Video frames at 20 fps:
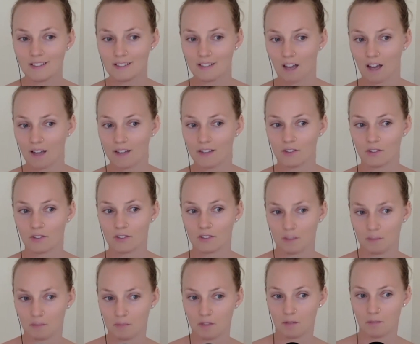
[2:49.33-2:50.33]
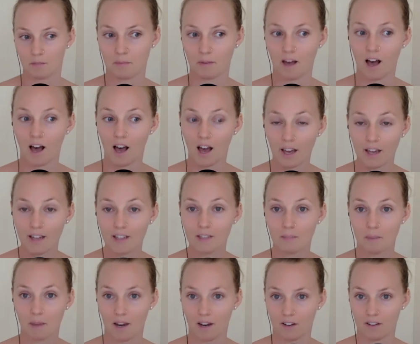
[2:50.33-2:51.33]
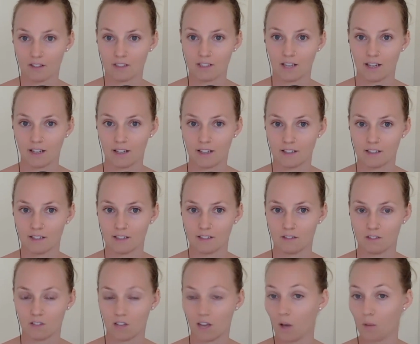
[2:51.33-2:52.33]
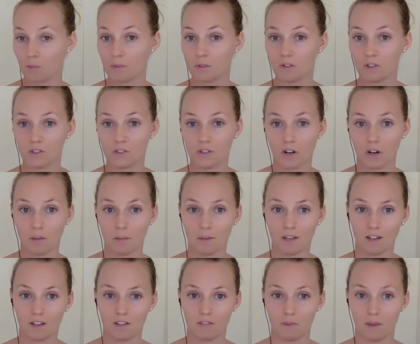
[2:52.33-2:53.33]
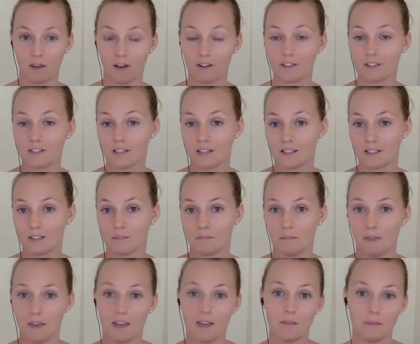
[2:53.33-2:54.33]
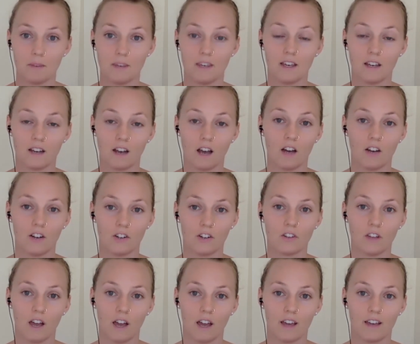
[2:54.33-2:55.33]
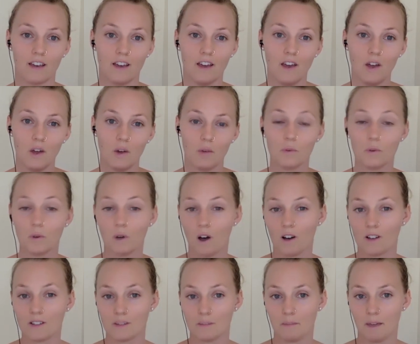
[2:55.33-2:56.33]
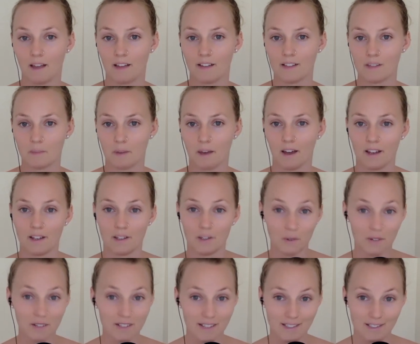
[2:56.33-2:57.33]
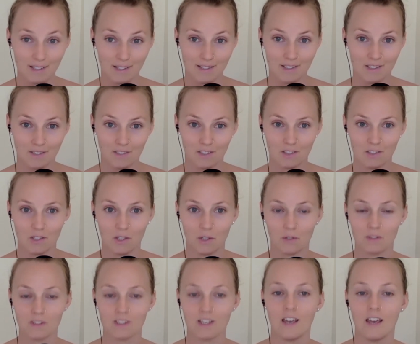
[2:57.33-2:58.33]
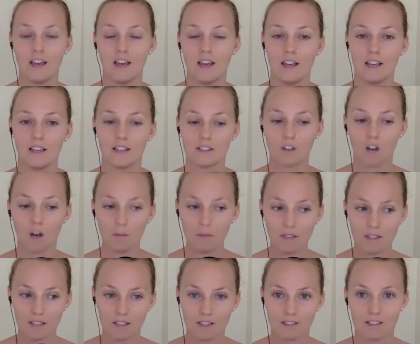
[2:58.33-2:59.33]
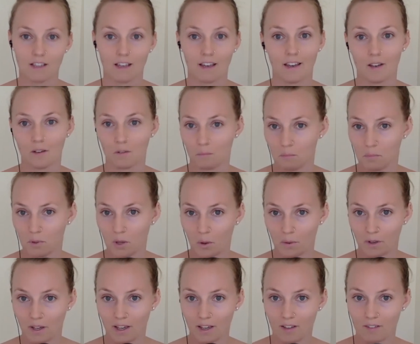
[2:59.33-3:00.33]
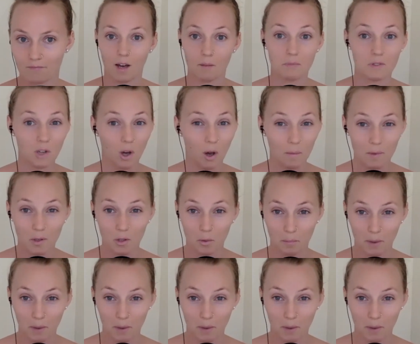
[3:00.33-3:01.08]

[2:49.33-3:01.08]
signs or symptoms behind parasites to help you determine if parasites may be an underlying root cause imbalance behind your digestive issues is common things like bloating, abdominal